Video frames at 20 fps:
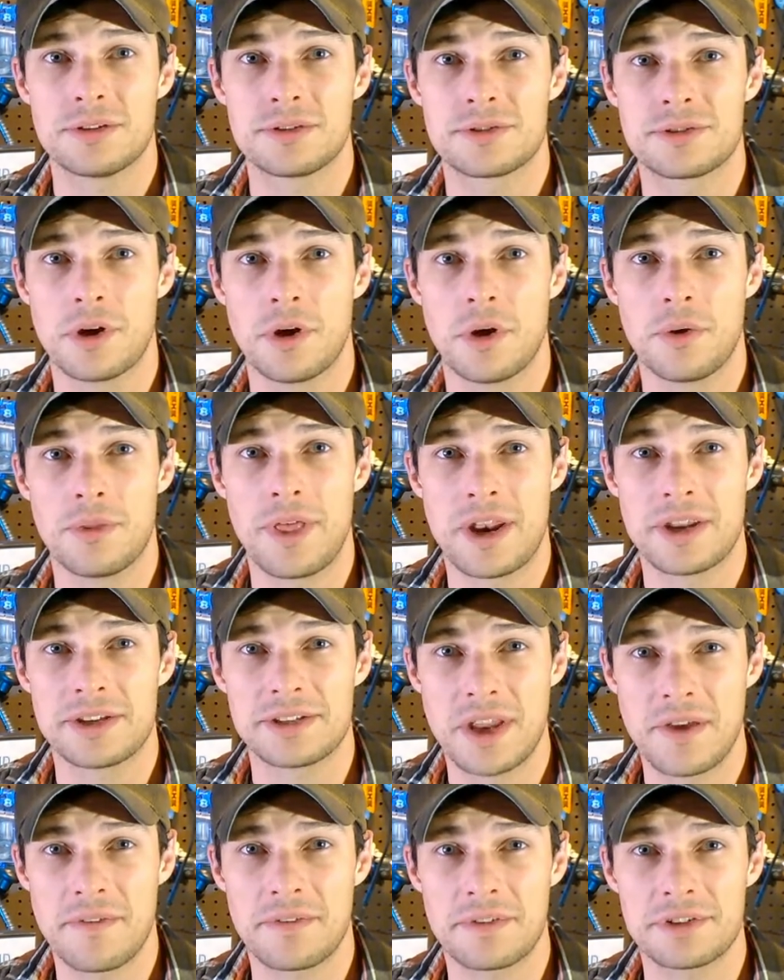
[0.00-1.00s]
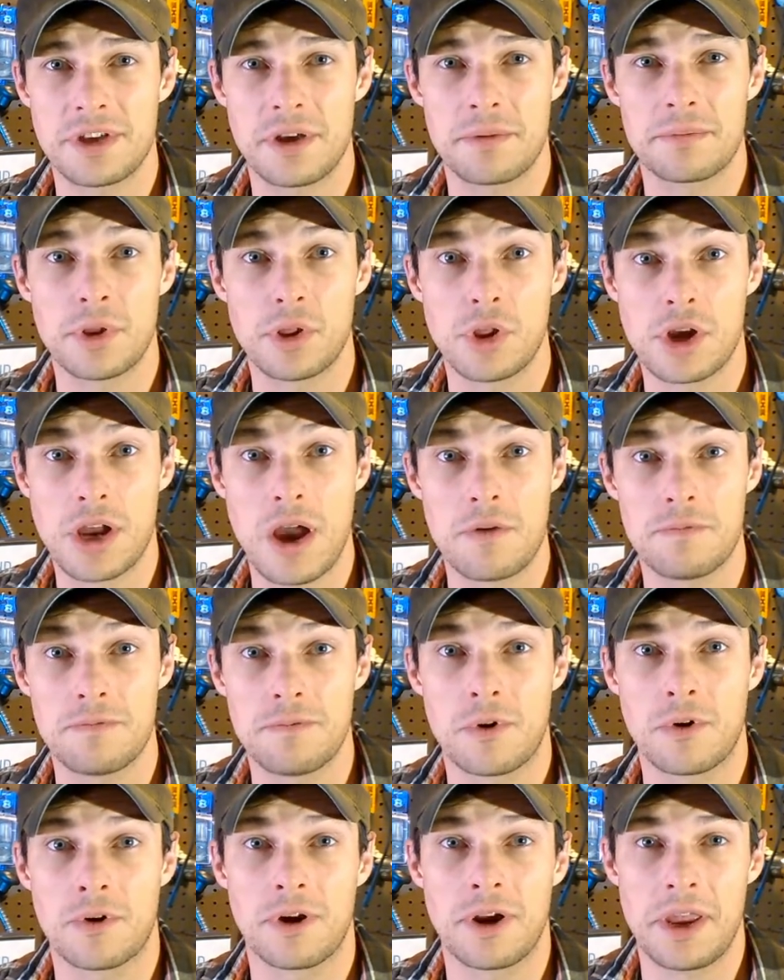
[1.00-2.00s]
So that is definitely something to look out
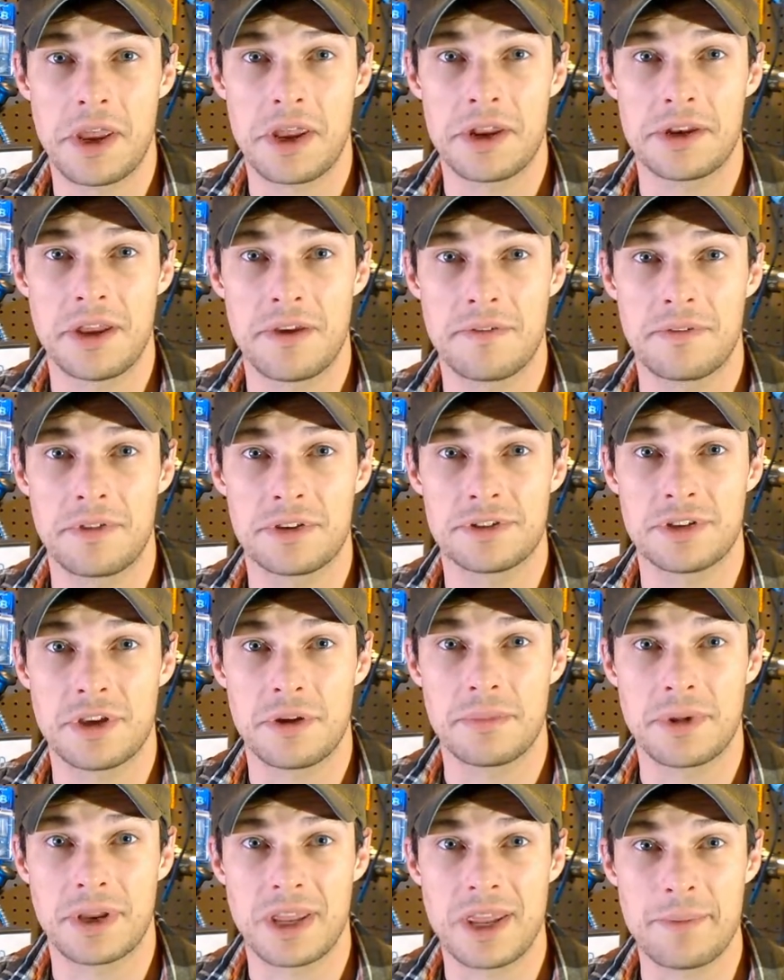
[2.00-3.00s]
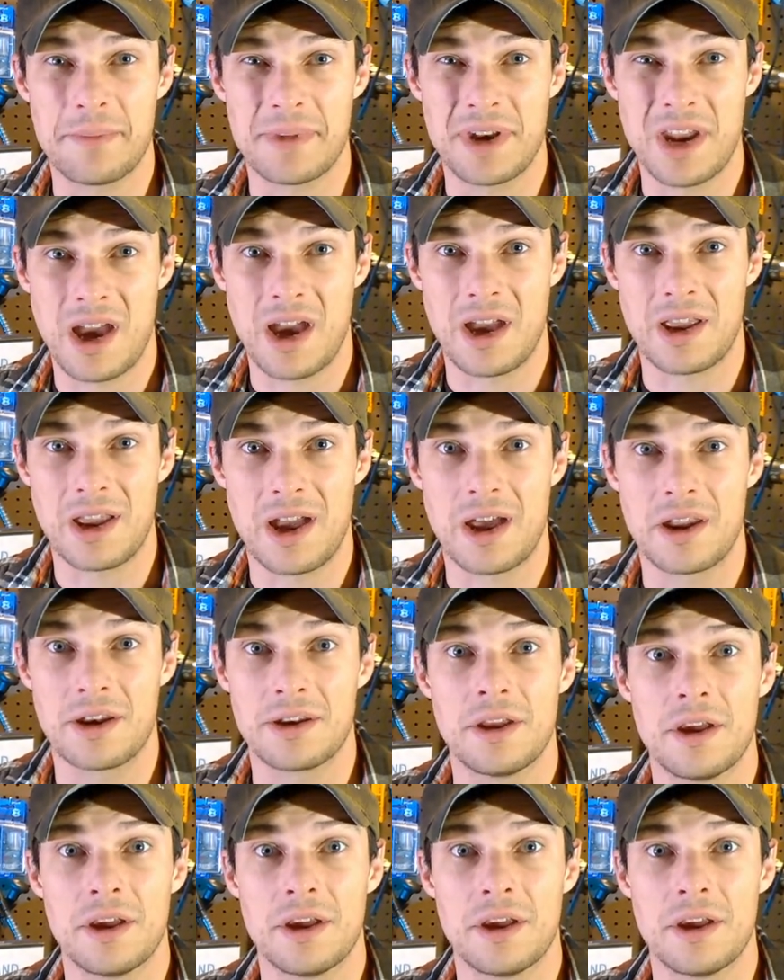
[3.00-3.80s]
for, and definitely something to keep an eye on.